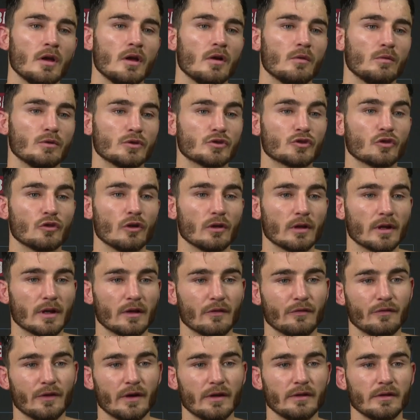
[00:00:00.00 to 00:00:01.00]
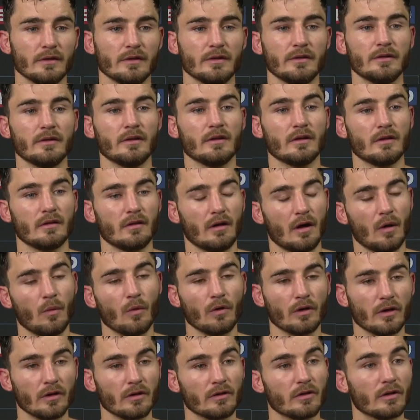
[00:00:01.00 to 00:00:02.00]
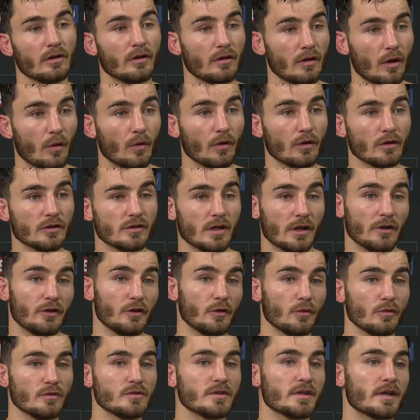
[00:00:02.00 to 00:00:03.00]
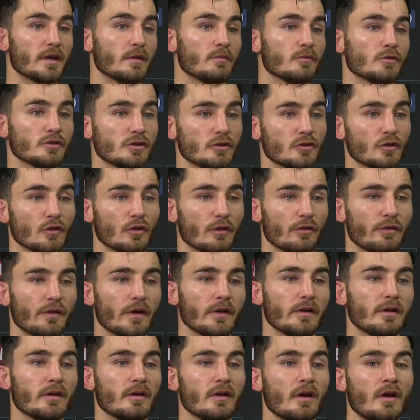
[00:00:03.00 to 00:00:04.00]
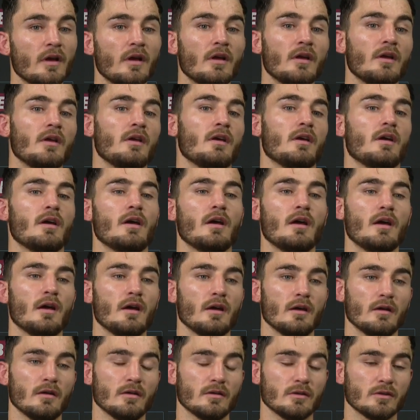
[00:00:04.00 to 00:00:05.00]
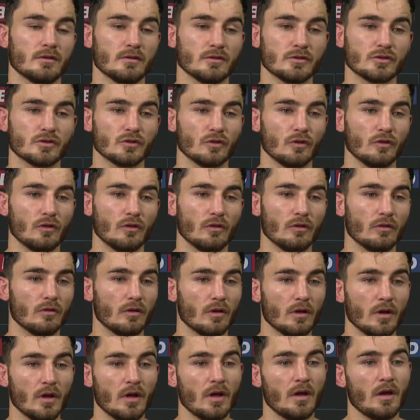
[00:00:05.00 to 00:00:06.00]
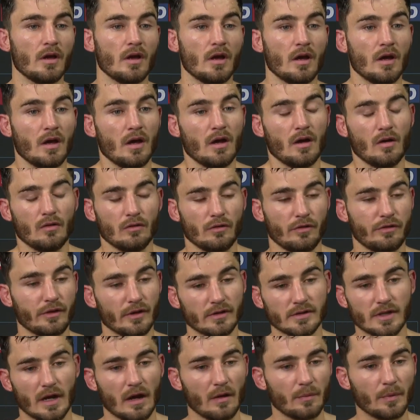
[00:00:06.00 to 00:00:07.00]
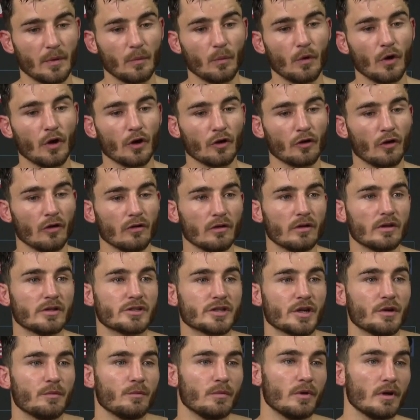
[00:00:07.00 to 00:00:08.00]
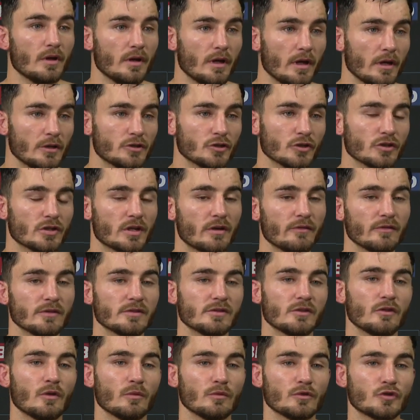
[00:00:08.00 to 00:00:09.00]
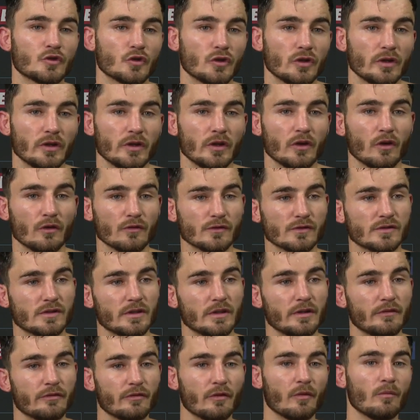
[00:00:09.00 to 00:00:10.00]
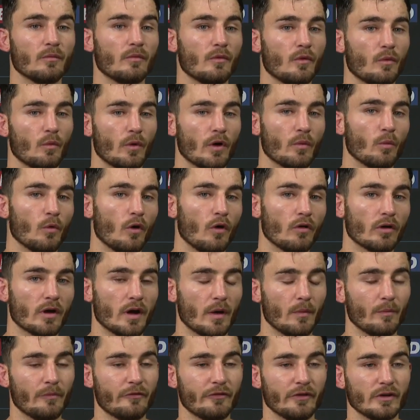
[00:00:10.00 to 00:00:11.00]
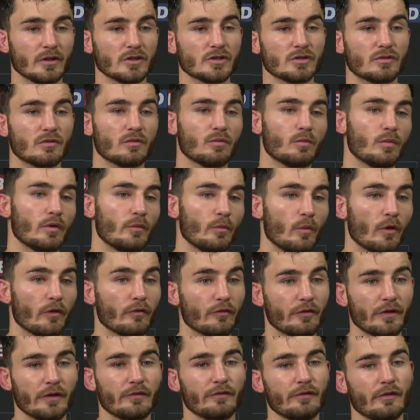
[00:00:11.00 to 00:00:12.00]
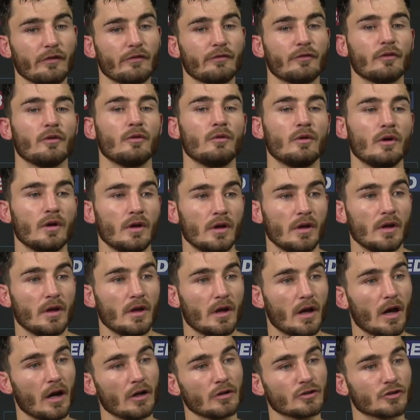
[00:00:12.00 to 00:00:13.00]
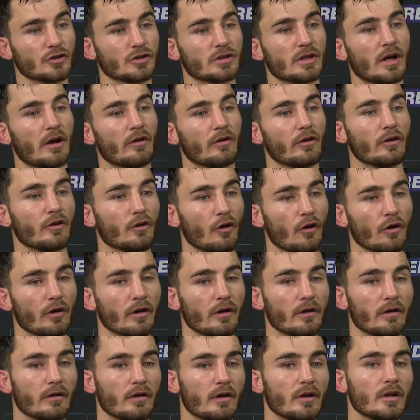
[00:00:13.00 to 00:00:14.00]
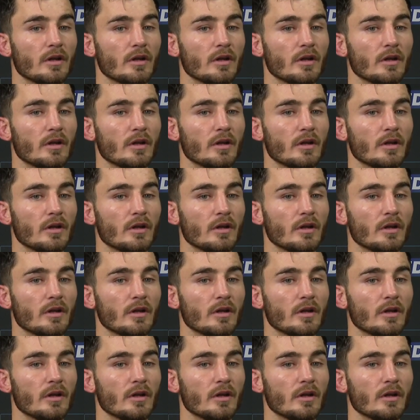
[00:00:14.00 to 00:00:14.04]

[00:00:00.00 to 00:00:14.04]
we struggled to get a fight, and I knew it was game because he took the fight. So the things that I've been working on in the gym, it just gives us an opportunity, obviously, from when one camp finished, when one fight fell through, I just carried on and